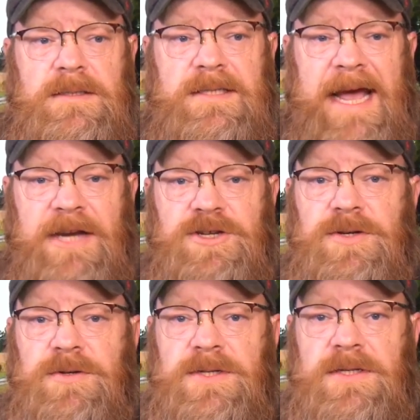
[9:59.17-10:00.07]

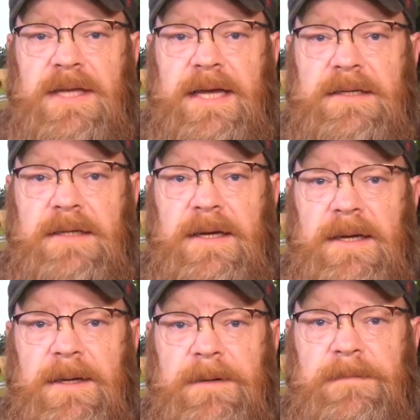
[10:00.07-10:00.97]
statutes that
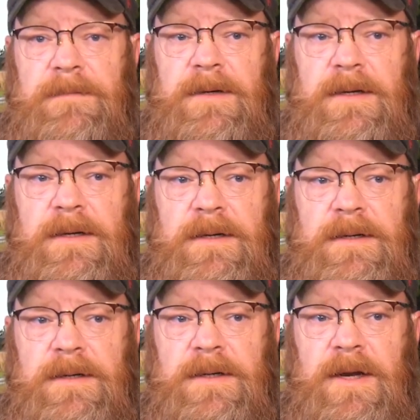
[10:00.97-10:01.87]
uh, uh
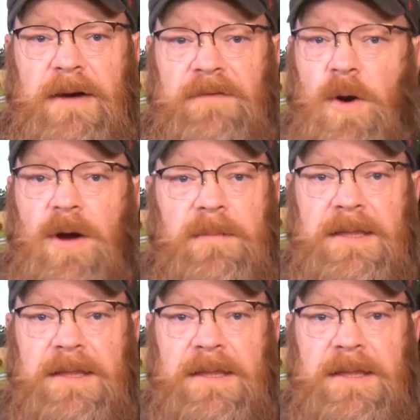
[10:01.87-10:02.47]
you know have